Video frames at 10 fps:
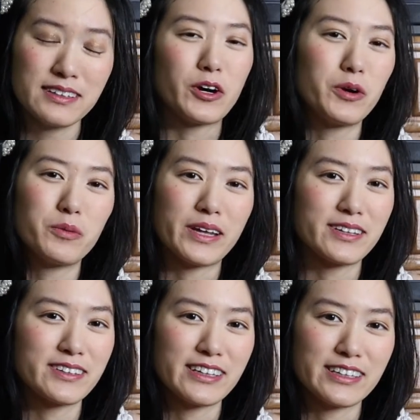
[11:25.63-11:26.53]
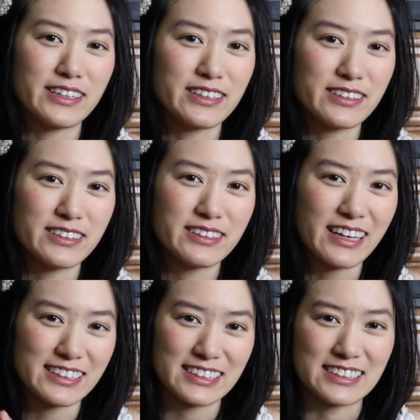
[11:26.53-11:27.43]
Know whether they need
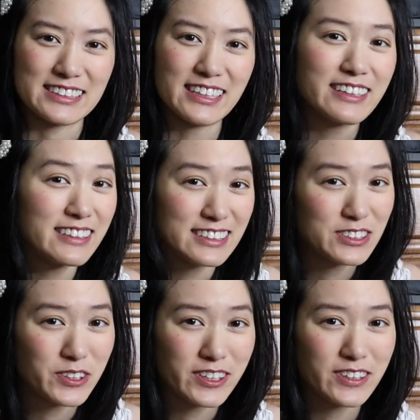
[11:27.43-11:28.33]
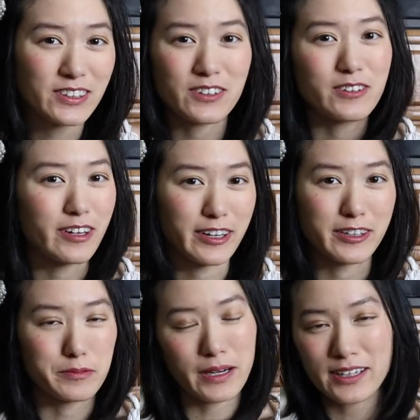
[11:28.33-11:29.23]
cactus and succulent soil or
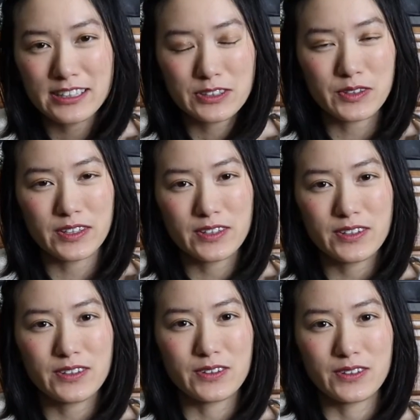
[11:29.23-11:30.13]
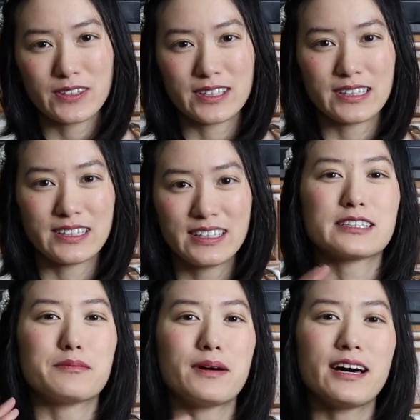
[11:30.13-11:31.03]
regular potting soil or
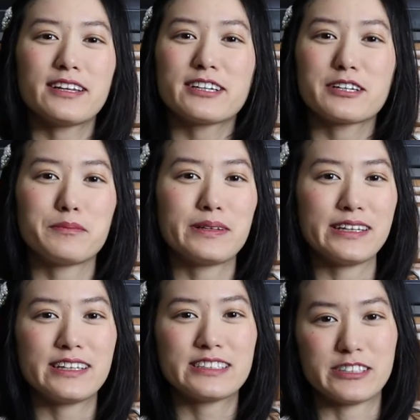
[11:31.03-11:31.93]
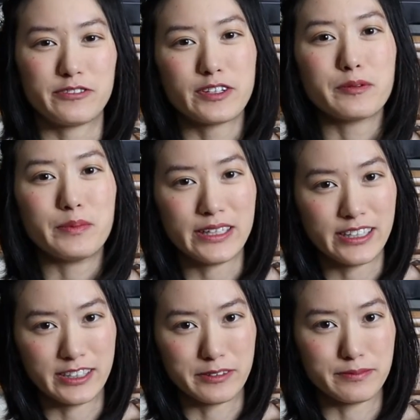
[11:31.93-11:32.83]
some other completely different
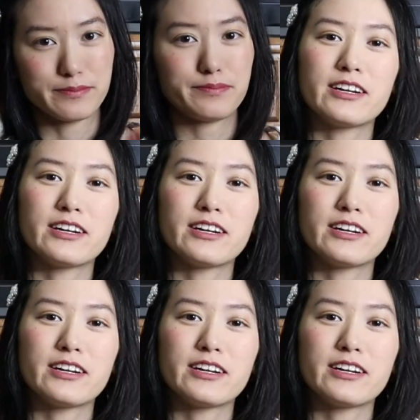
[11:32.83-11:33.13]
medium.